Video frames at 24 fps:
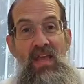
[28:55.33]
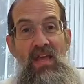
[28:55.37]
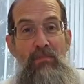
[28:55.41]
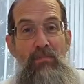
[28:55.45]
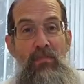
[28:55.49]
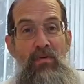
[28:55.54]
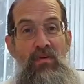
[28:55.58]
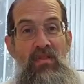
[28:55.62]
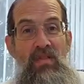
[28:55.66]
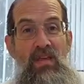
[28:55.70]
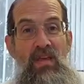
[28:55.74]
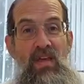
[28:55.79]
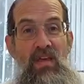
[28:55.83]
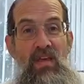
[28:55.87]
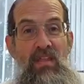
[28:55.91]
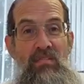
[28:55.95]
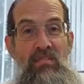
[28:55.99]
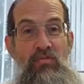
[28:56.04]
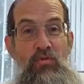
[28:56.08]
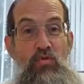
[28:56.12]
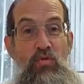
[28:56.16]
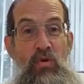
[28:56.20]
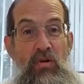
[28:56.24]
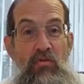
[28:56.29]
put together
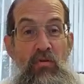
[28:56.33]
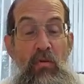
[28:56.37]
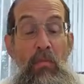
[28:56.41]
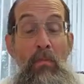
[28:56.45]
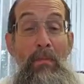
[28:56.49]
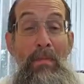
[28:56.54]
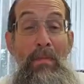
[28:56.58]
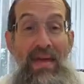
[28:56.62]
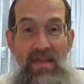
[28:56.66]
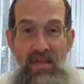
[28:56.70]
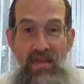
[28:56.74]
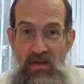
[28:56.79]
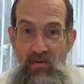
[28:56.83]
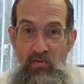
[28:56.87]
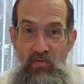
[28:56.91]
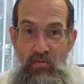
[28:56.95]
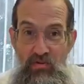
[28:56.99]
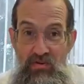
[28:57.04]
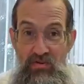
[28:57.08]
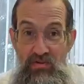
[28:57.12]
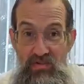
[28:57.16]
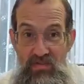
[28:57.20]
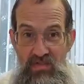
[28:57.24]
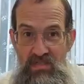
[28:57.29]
of 2 Aramaic
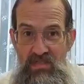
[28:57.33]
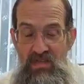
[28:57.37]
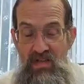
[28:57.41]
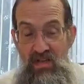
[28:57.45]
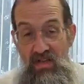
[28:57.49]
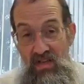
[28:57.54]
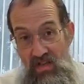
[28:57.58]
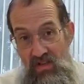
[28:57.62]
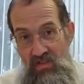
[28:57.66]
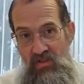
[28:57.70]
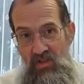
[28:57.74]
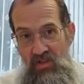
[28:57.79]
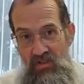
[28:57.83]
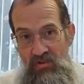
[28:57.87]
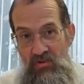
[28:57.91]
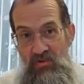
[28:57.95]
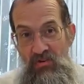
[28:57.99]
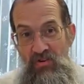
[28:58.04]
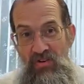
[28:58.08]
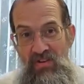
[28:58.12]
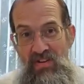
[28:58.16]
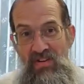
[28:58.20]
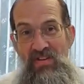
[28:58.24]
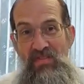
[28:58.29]
words,
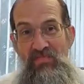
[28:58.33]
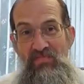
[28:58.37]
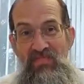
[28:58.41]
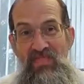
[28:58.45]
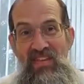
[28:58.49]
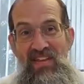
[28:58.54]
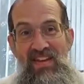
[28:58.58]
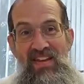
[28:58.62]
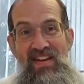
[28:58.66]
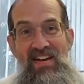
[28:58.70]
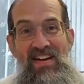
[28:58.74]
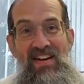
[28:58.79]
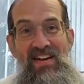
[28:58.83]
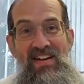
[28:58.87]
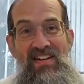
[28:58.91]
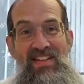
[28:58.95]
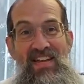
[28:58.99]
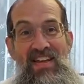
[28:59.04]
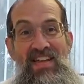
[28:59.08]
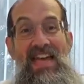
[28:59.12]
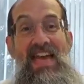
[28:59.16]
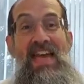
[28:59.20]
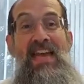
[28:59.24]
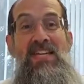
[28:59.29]
another
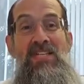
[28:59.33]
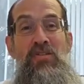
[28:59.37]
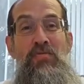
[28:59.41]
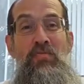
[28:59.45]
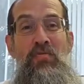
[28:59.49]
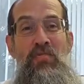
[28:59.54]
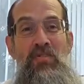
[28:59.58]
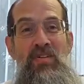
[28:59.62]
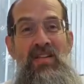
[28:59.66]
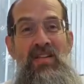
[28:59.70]
diaspora